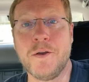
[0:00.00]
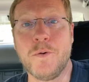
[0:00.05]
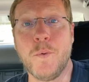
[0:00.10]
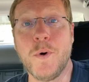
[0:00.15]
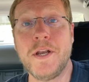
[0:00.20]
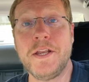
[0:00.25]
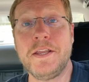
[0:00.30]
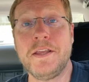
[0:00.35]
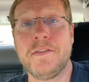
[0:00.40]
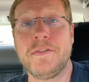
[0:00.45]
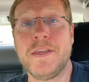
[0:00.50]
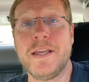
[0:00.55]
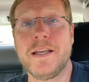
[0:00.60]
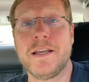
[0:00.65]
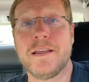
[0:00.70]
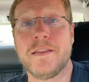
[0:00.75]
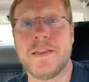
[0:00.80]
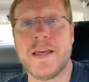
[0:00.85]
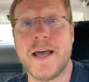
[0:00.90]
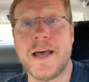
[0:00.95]
What do you think
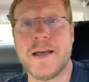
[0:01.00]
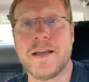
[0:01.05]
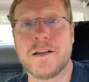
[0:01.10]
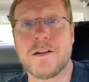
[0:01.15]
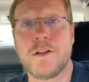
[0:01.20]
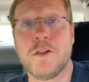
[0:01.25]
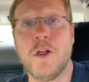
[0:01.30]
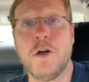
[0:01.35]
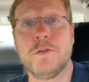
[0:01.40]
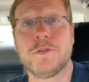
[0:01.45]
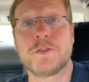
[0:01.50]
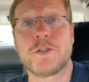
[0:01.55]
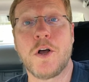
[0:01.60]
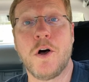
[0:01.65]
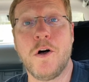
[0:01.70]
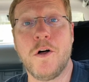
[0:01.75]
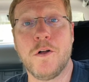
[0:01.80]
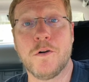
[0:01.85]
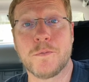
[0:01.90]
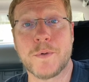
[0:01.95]
of that? Close
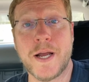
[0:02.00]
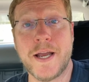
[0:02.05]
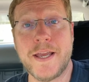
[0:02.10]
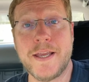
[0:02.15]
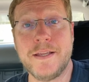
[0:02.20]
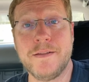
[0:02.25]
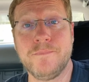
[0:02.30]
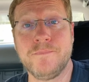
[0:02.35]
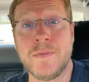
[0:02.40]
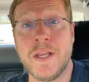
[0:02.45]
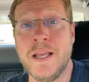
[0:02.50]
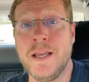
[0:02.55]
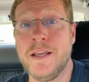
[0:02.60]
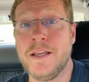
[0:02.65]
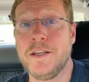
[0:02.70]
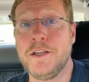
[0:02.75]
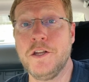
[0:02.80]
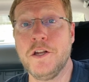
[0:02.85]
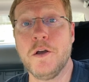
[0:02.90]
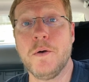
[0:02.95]
call, right?
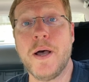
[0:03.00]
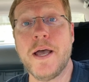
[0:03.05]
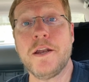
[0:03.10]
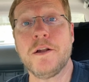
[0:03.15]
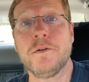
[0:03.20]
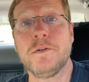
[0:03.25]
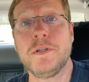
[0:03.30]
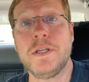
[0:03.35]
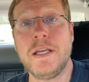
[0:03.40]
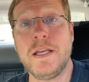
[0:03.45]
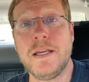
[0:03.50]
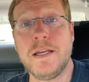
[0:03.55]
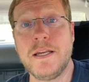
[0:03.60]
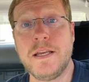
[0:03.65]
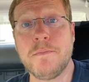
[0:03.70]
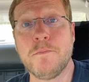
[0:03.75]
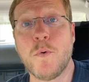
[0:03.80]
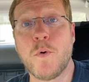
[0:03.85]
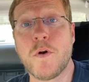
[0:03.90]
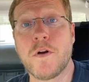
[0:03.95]
You know, I don't need
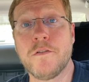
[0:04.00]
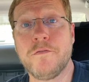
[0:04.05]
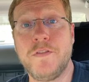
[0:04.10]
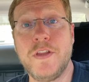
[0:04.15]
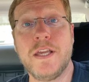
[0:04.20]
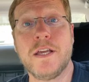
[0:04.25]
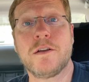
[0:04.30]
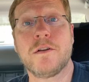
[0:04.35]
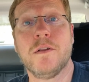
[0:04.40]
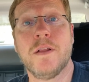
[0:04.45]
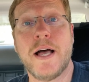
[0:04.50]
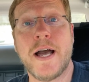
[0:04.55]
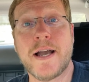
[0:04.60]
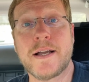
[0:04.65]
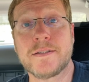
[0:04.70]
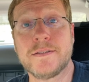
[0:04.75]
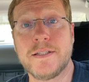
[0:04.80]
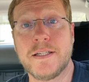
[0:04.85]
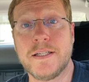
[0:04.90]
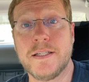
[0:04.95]
any more vehicle
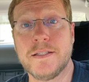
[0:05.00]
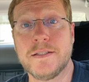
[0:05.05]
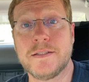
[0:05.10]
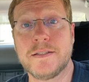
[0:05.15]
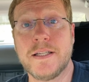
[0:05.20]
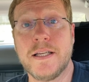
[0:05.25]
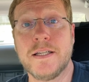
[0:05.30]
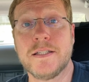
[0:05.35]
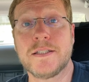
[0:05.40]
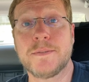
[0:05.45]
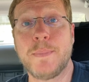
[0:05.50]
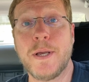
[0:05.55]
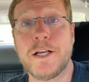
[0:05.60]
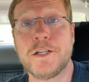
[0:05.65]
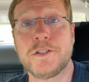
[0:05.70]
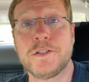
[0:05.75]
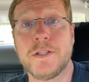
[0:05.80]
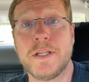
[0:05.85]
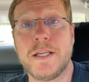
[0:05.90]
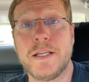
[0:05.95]
accidents and
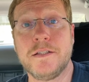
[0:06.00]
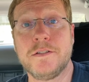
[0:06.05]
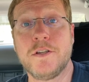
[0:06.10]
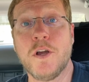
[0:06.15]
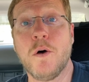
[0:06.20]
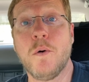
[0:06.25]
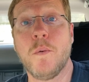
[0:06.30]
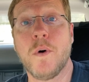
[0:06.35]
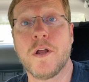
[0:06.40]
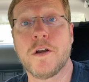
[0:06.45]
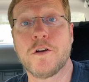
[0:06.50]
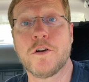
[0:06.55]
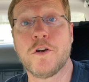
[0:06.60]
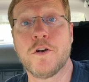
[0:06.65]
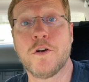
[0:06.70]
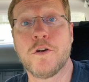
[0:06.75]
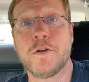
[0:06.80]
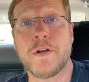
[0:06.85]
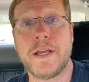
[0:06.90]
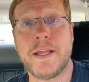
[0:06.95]
especially don't want to
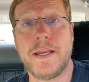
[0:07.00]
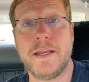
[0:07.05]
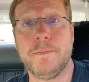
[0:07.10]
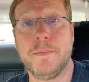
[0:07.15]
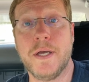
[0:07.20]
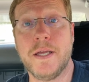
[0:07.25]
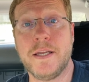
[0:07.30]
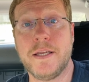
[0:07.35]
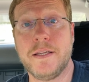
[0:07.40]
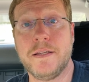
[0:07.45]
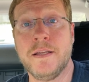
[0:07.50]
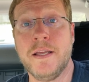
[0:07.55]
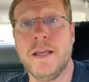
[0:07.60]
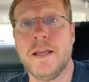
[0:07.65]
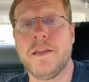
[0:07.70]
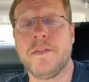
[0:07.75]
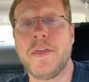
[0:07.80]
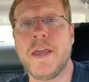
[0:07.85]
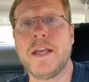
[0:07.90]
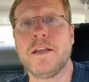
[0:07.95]
hurt anybody.
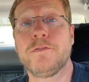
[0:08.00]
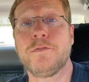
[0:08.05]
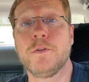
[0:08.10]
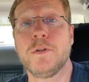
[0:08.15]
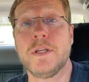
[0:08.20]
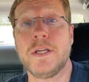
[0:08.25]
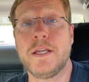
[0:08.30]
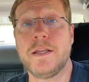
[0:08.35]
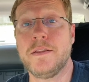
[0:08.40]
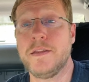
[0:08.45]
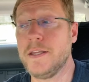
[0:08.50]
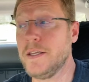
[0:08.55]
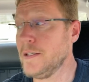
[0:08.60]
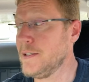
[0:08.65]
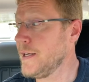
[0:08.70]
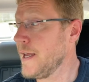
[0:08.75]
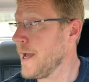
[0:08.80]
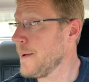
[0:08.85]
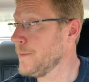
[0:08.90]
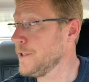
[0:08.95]
Thankfully, the
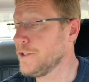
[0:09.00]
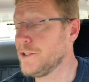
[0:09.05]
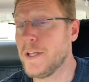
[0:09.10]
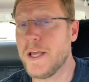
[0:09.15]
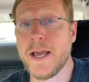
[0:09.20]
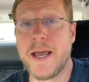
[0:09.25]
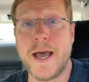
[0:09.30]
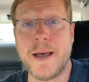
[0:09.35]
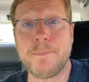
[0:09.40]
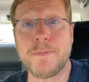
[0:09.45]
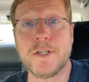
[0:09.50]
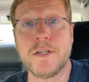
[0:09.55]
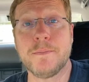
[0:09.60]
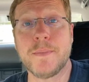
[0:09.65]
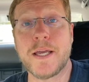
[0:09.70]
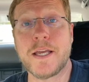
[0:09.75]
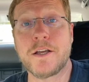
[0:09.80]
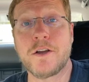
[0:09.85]
damage that happened to my